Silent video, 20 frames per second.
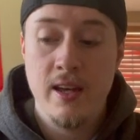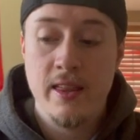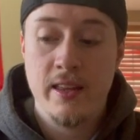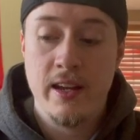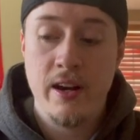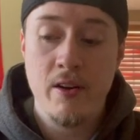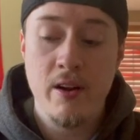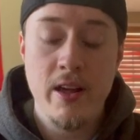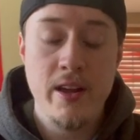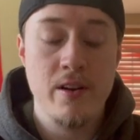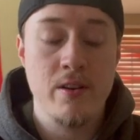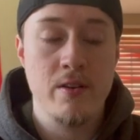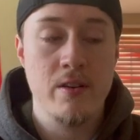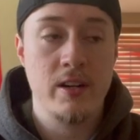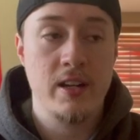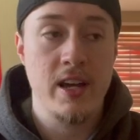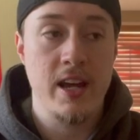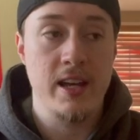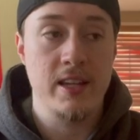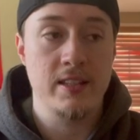The Carolina
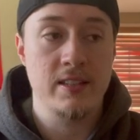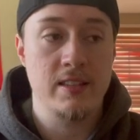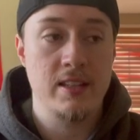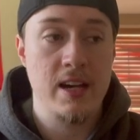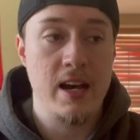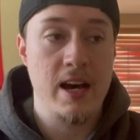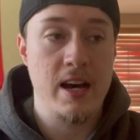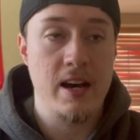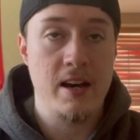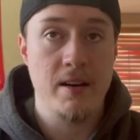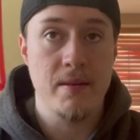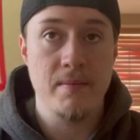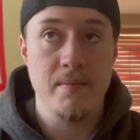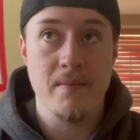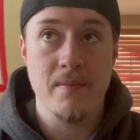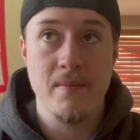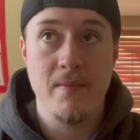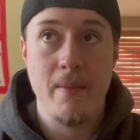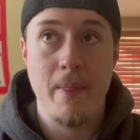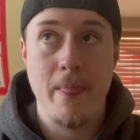Hurricanes,
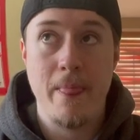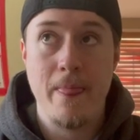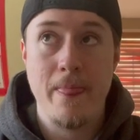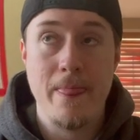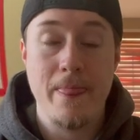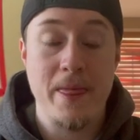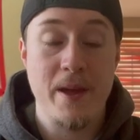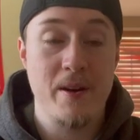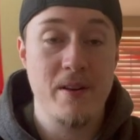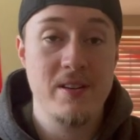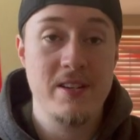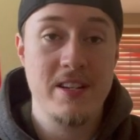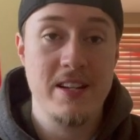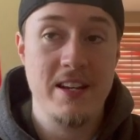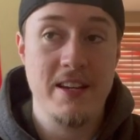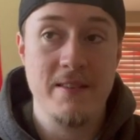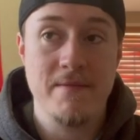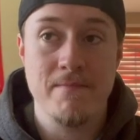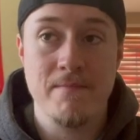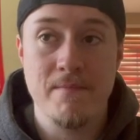they're a
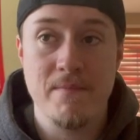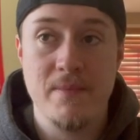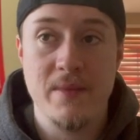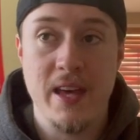team